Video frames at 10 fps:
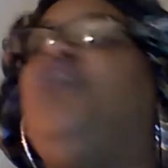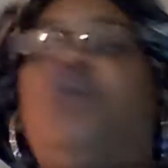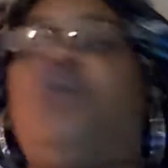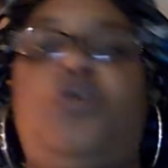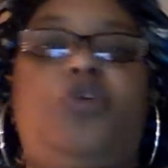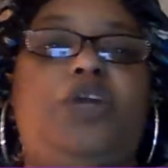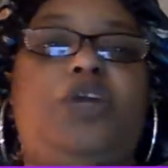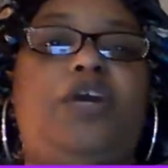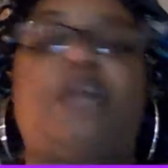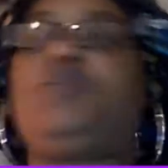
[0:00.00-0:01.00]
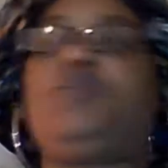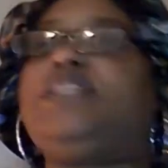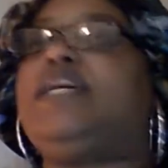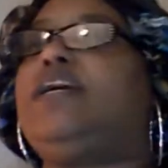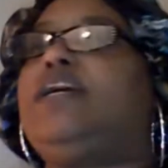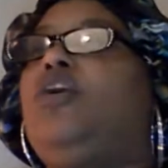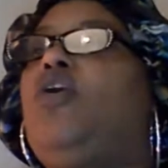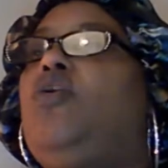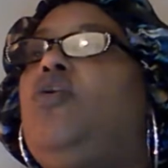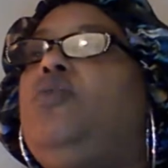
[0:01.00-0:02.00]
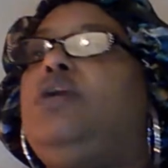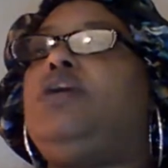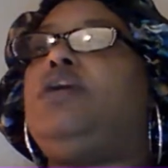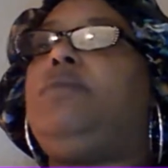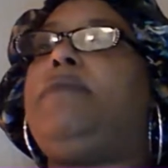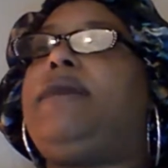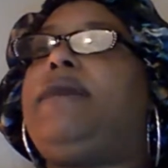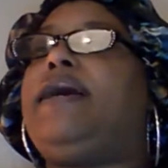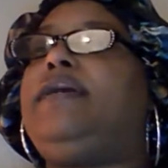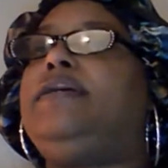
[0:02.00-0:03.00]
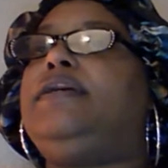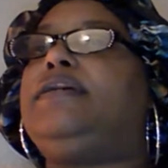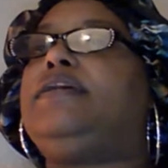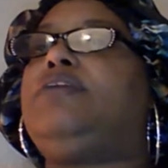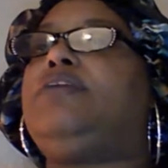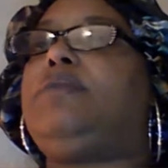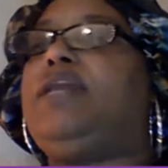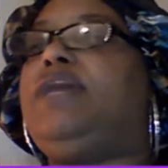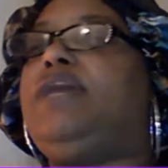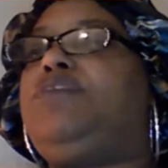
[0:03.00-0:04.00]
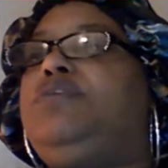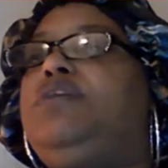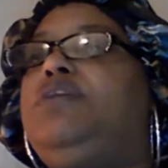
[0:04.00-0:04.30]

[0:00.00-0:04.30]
Hold on, you guys. 1 second. Go. Bye bye. Grandma love you.